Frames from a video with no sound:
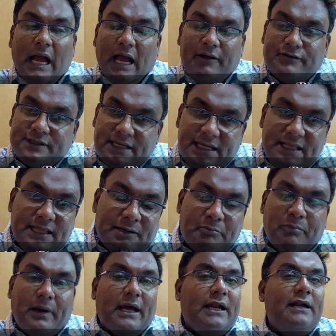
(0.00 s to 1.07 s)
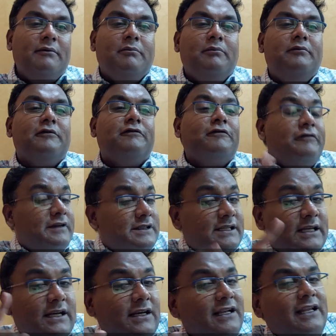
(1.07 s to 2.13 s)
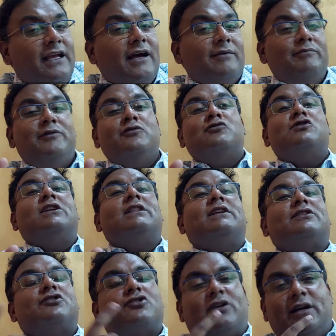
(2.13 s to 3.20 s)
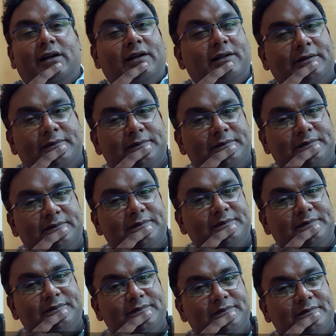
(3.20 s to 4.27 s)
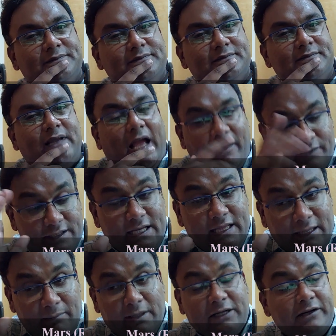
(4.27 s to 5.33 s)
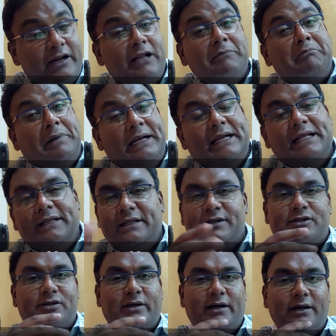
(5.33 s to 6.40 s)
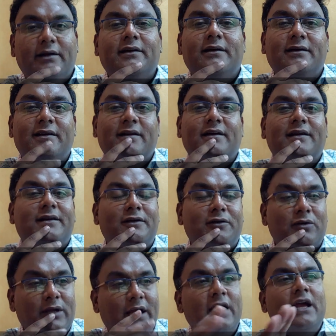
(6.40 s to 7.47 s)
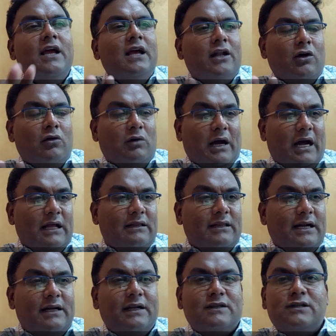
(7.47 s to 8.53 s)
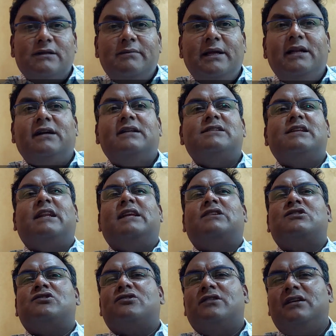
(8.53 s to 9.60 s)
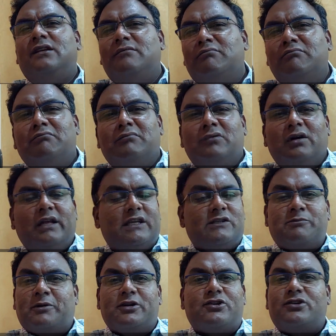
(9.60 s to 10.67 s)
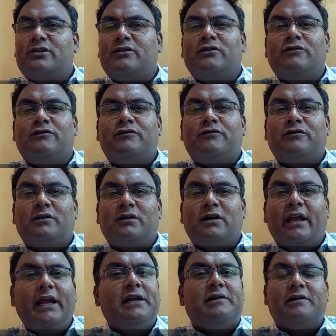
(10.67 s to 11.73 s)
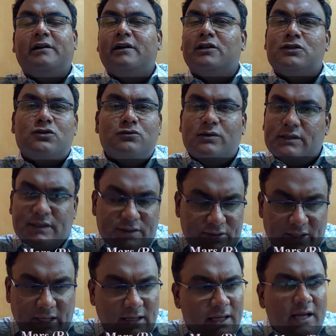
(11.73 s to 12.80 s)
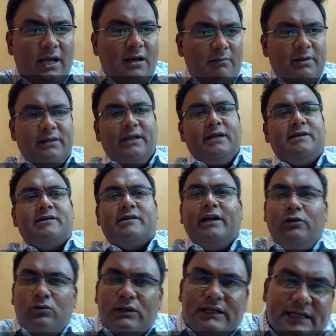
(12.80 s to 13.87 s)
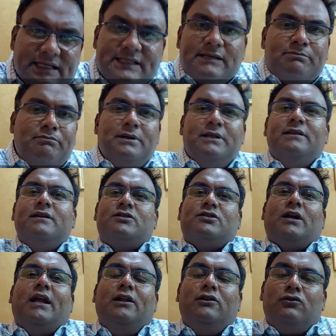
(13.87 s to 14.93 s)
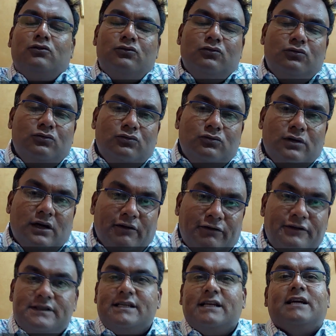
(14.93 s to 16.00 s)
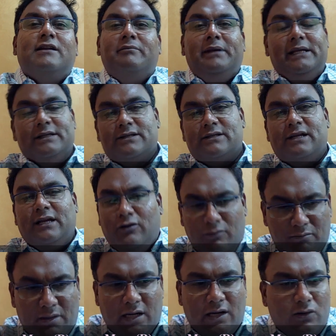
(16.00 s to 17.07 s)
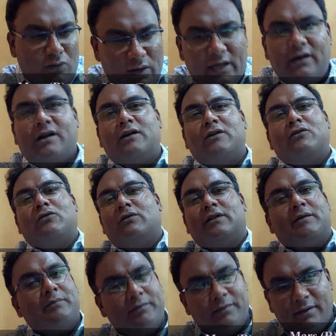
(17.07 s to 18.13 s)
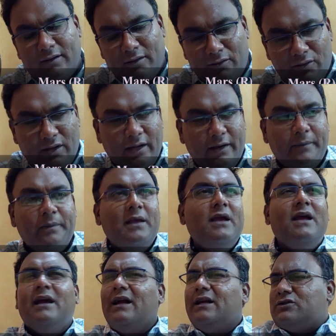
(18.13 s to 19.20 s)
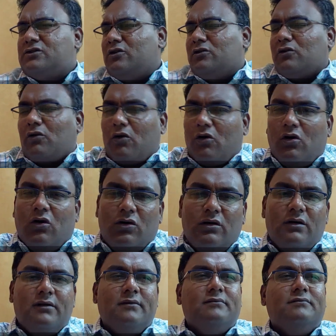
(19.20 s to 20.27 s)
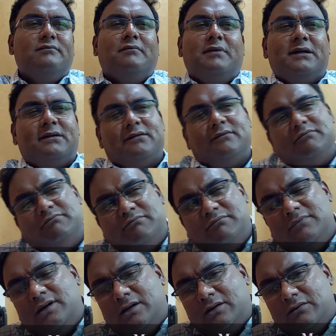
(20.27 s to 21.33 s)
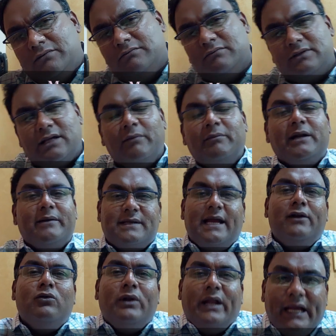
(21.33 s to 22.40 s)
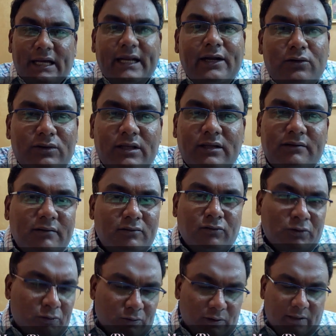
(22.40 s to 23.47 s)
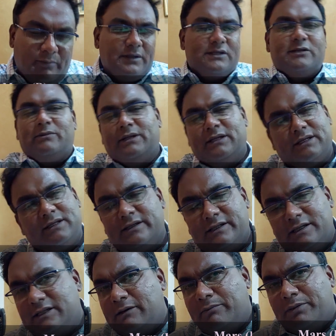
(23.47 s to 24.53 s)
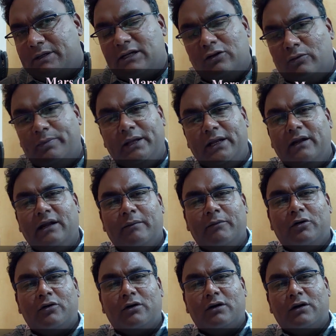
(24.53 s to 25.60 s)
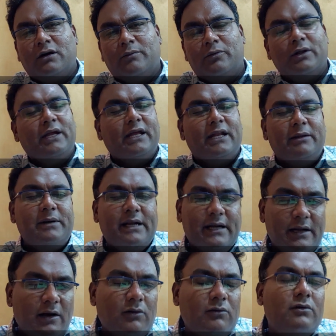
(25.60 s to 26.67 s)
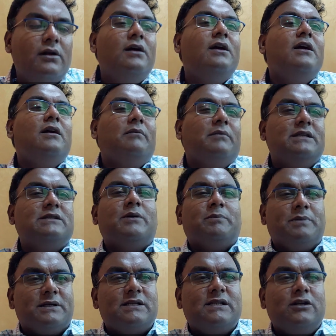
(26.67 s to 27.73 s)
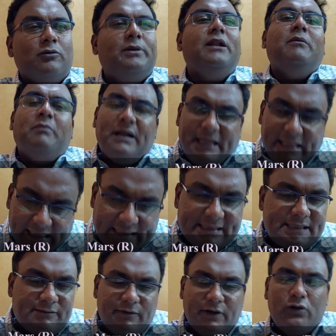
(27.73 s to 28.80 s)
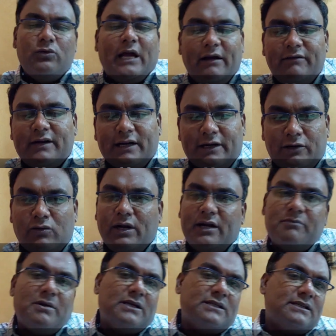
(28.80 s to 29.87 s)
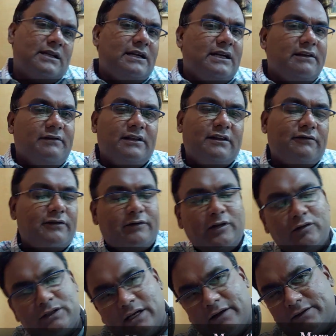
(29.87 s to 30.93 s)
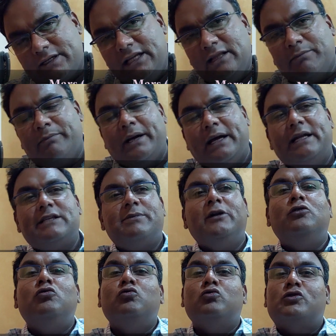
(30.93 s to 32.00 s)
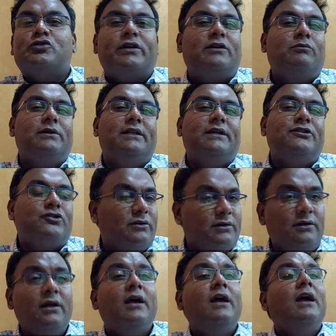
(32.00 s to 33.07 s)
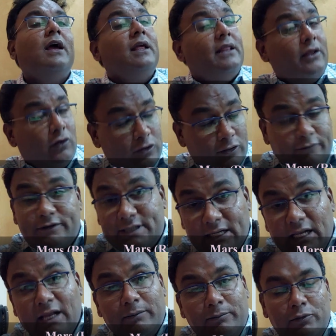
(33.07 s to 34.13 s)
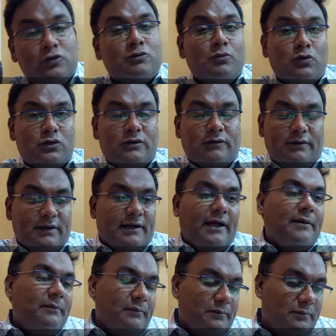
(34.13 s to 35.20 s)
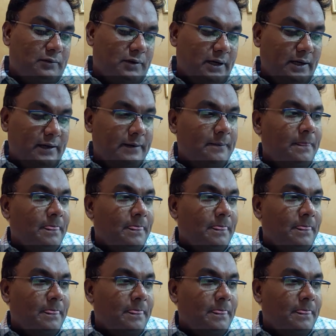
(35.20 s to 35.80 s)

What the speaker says: I've seen that parent physically abusing the child. I've seen them literally beating their child. Okay. Now, that doesn't mean it is an extreme expression of hatredness towards the child, but they try to discipline the child through a physical means, like, marrow and control them. Okay. It's not wrong, but, sometimes I don't agree to that principle. This is a personal opinion. I'm not putting anybody down. But this is my personal opinion. But yes, when you have a retrograde Mars connecting with the fifth house, I've seen the parents being too strict with their children. They also physically abuse most of the time, right?